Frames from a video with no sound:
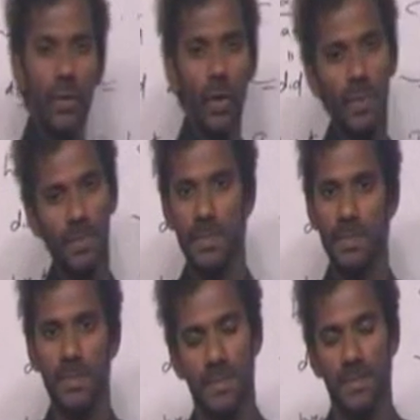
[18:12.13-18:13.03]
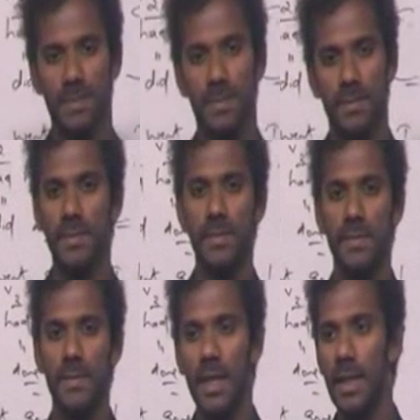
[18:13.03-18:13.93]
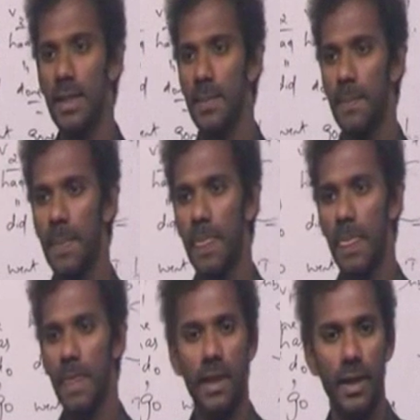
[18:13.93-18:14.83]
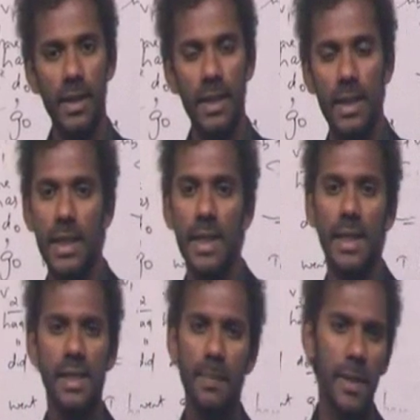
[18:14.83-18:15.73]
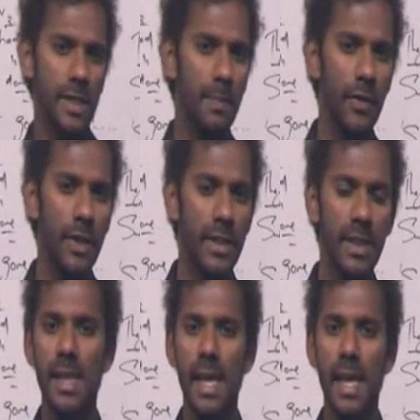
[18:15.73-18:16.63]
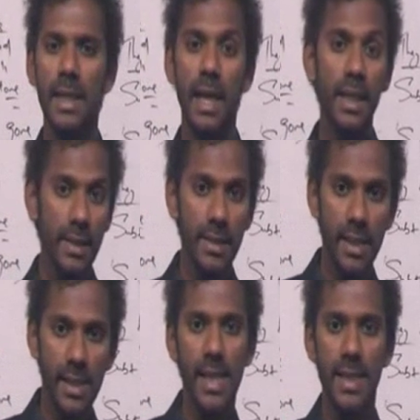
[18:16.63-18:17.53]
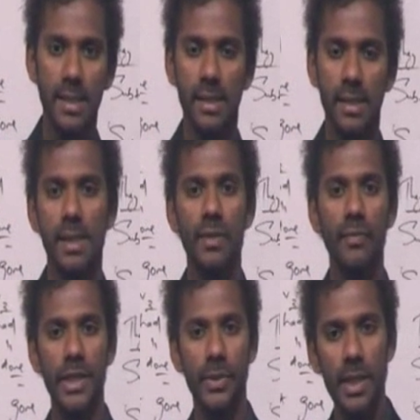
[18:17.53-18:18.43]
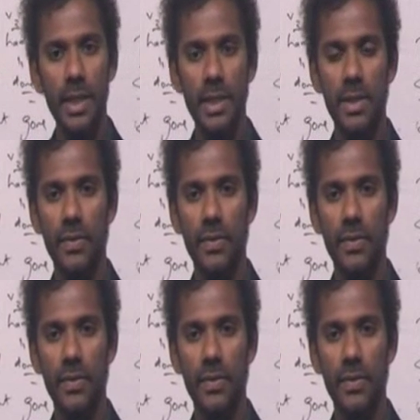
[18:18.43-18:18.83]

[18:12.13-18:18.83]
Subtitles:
form. Clear? Got it? It is in the present perfect tense, and hurt in this sentence is in the V3 form.